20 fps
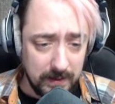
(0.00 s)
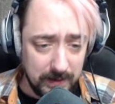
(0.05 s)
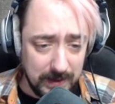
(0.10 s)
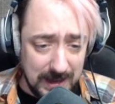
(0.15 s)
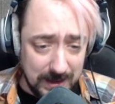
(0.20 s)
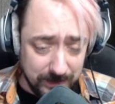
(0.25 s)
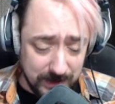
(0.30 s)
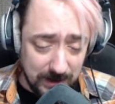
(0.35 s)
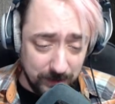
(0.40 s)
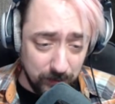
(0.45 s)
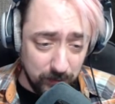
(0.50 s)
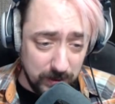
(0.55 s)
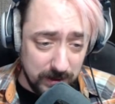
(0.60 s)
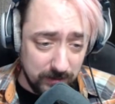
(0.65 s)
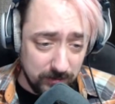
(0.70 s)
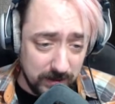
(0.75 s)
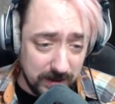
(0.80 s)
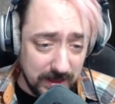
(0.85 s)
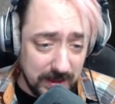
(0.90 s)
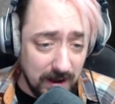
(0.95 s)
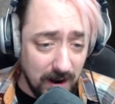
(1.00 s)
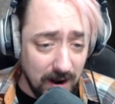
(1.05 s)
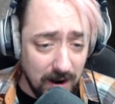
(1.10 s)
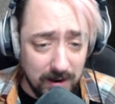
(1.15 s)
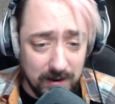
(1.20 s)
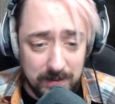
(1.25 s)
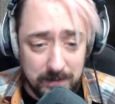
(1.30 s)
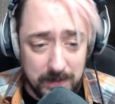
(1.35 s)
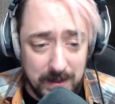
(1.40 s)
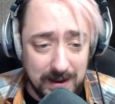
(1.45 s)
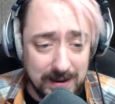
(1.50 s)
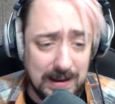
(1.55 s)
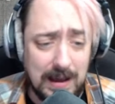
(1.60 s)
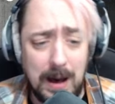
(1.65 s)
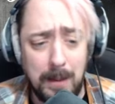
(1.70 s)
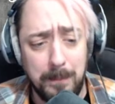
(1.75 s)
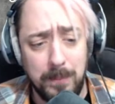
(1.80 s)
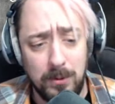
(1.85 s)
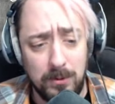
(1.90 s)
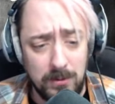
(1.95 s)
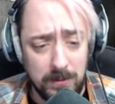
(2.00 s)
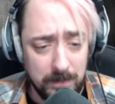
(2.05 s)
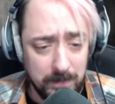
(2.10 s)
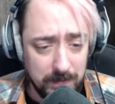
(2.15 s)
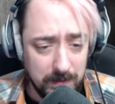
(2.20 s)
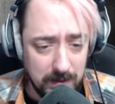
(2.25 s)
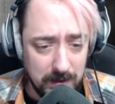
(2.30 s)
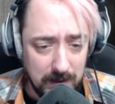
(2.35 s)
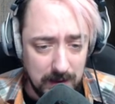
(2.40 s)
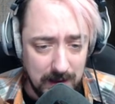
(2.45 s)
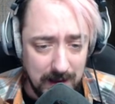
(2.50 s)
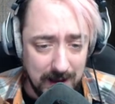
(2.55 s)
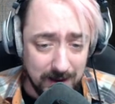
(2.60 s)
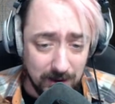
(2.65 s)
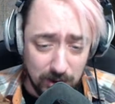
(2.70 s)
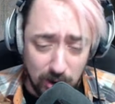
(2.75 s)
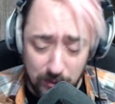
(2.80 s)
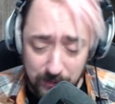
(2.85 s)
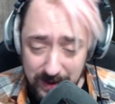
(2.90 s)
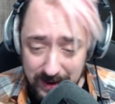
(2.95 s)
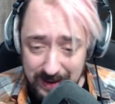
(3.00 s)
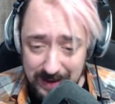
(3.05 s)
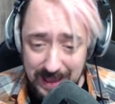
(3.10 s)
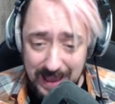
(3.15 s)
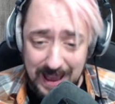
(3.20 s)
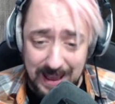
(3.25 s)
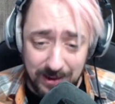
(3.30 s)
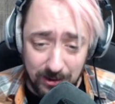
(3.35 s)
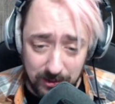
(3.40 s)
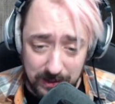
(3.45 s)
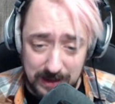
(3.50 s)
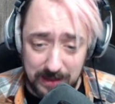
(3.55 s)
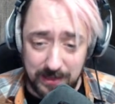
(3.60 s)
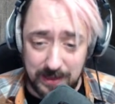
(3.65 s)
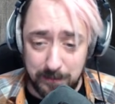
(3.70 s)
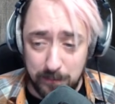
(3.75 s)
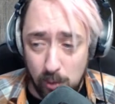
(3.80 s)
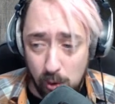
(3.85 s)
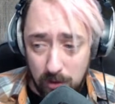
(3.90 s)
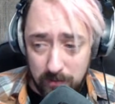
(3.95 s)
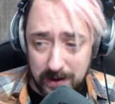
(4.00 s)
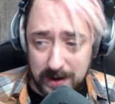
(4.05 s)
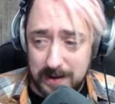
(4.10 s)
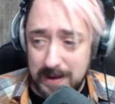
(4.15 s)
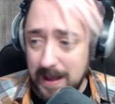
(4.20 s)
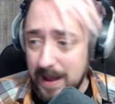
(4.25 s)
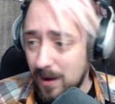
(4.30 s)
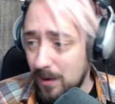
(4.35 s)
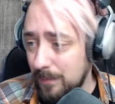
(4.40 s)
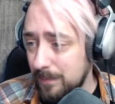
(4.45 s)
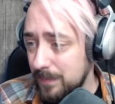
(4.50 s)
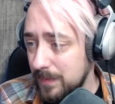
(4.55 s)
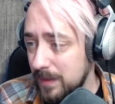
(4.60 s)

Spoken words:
Even if we really are a couple. I don't know if I can handle anything more right now.